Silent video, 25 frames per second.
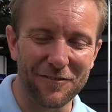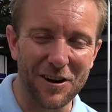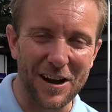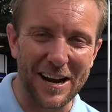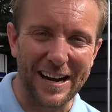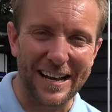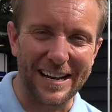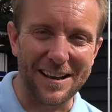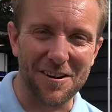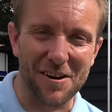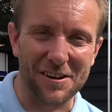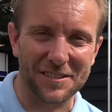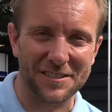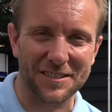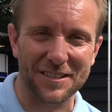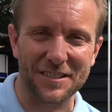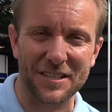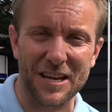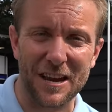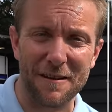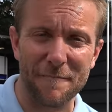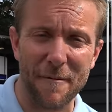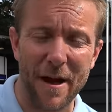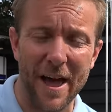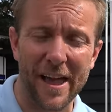really nice to
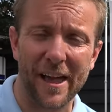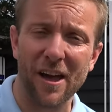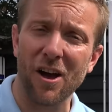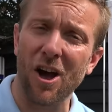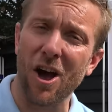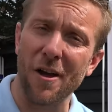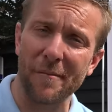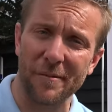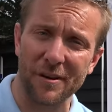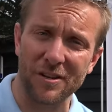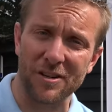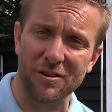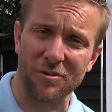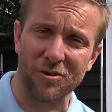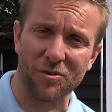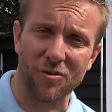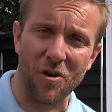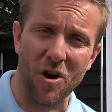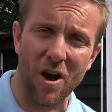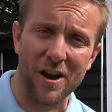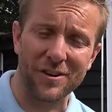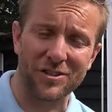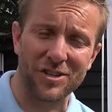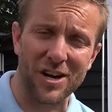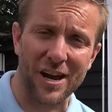see you, mate. I hope you're doing all
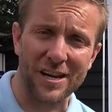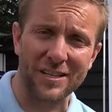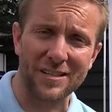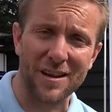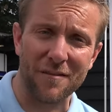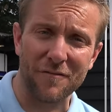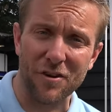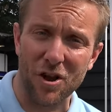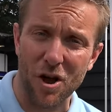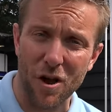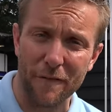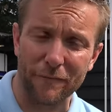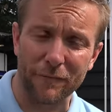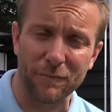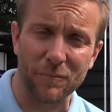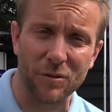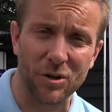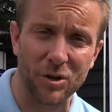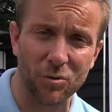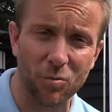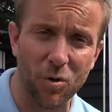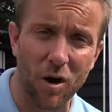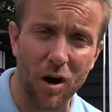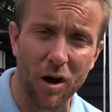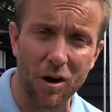right, Jace. Haven't heard from you
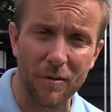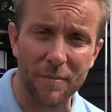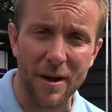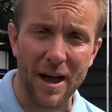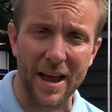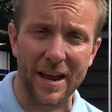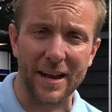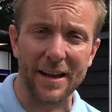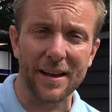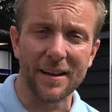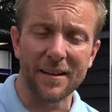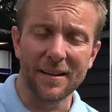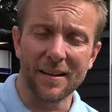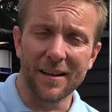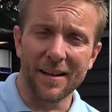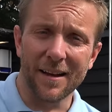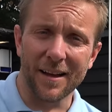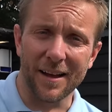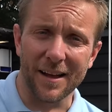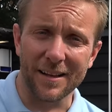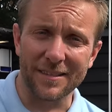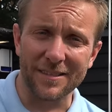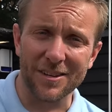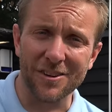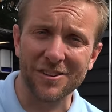in a while, mate.
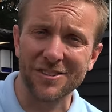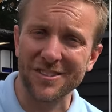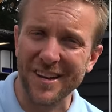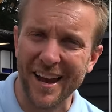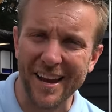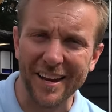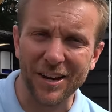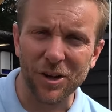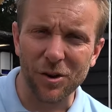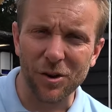Uh, do stay in